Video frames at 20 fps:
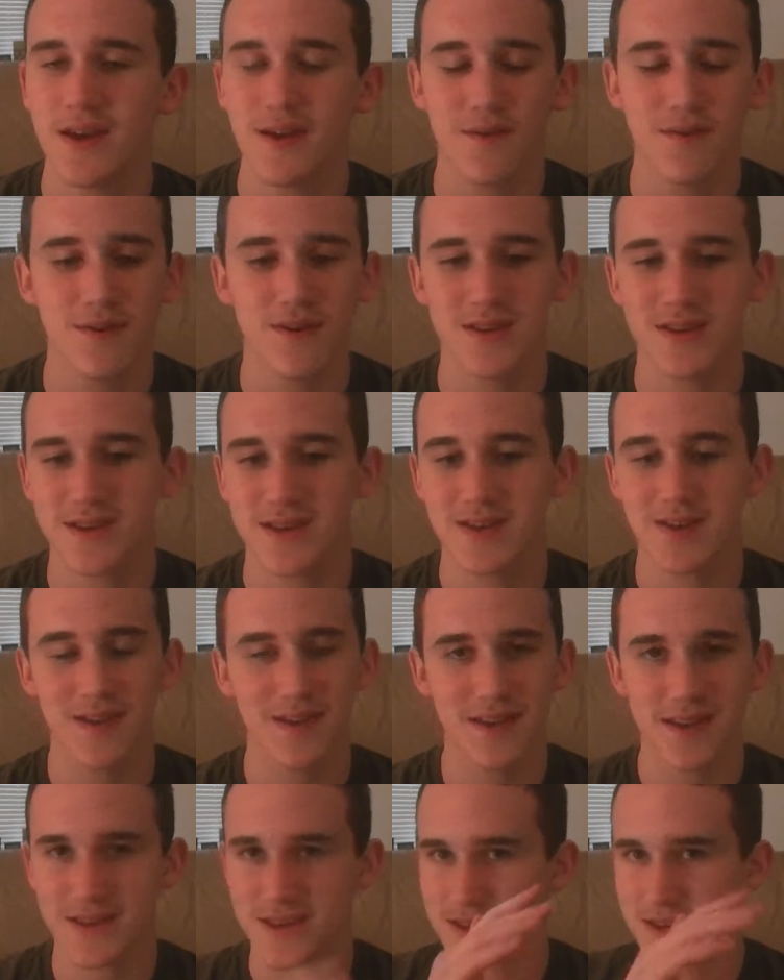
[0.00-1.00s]

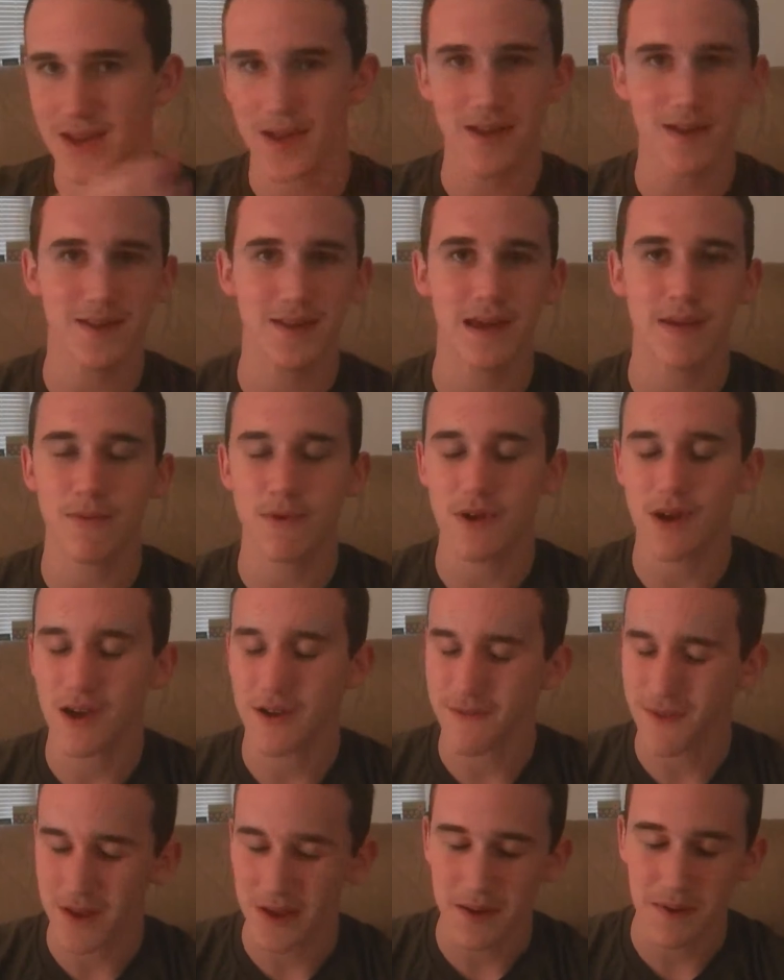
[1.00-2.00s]
it's kind of tapered
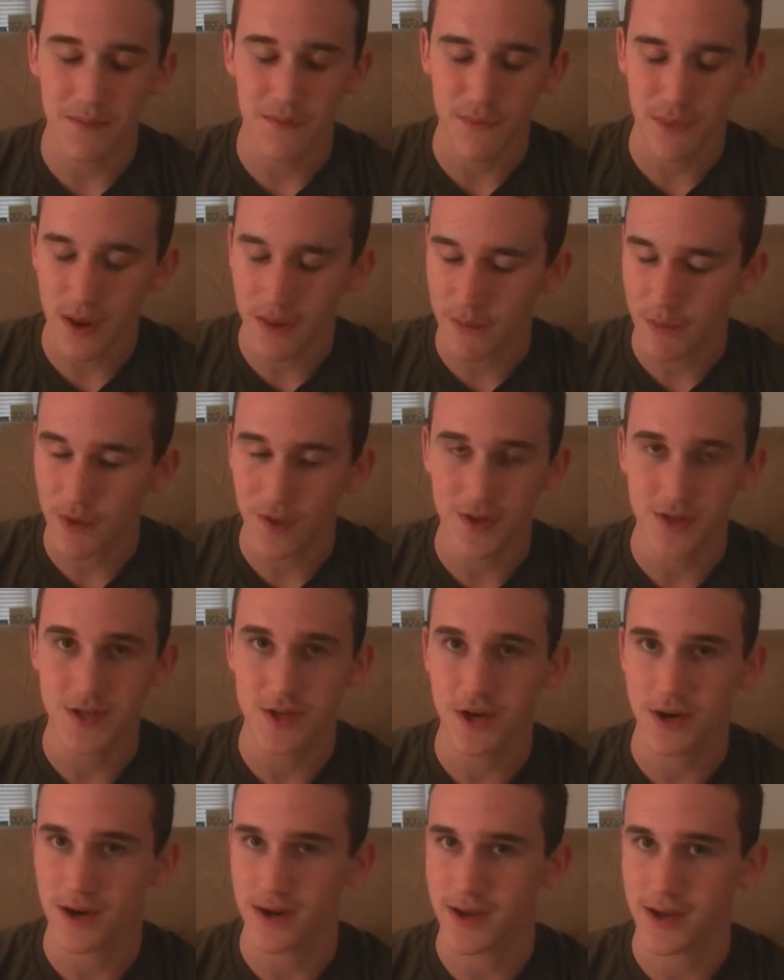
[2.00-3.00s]
off, and I'm really
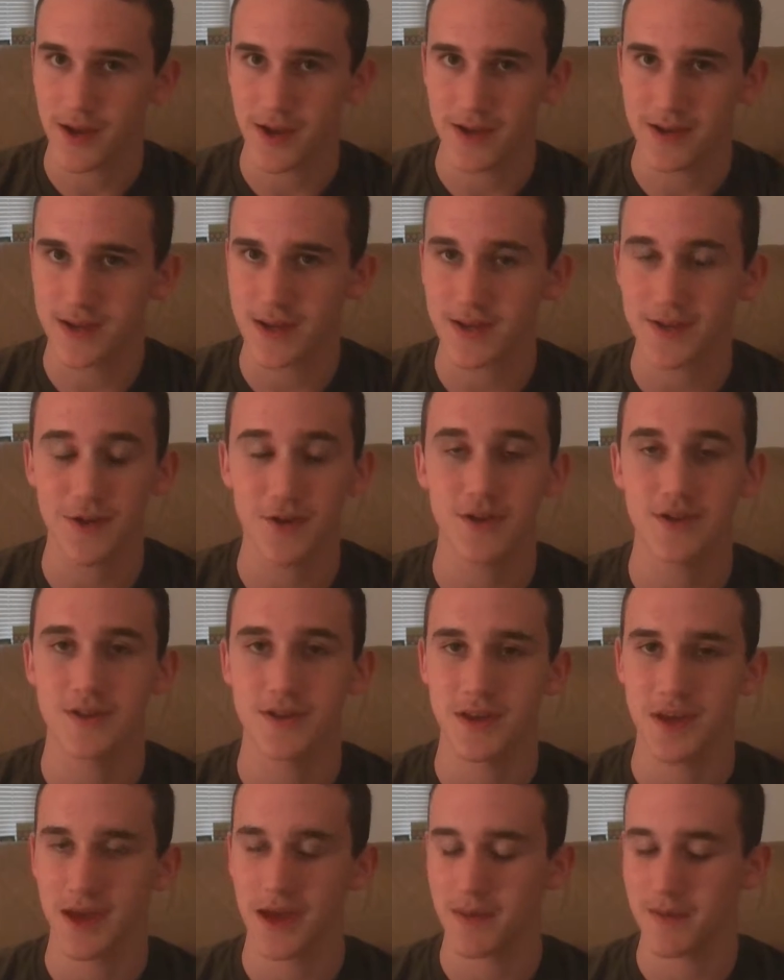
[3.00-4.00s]
sorry, guys. I
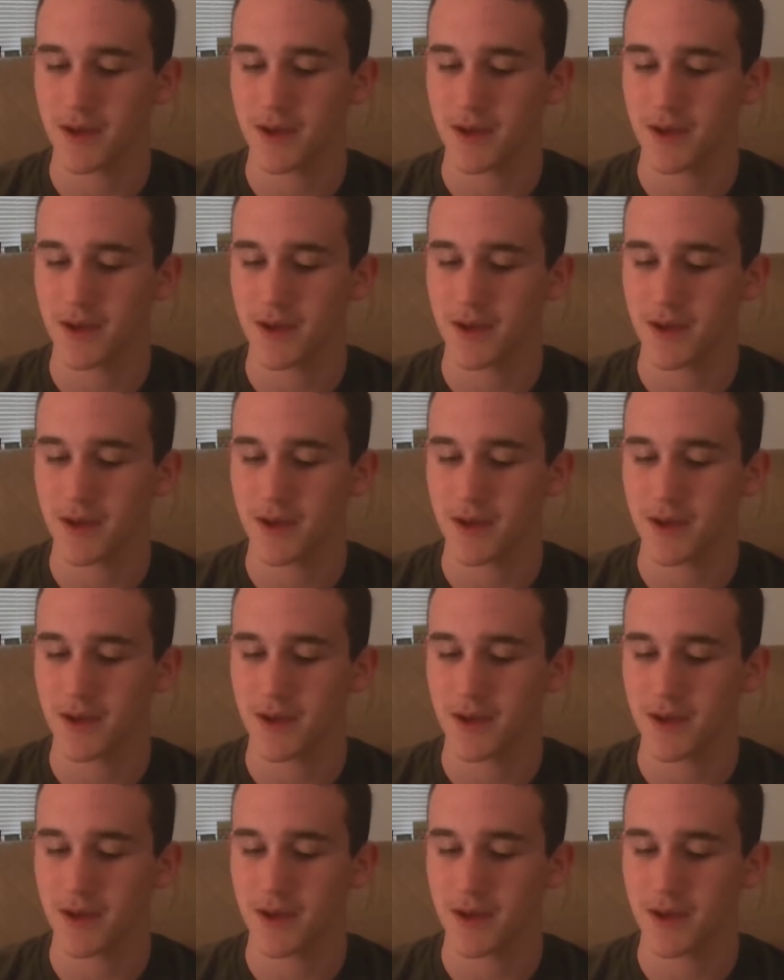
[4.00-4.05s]
seriously am.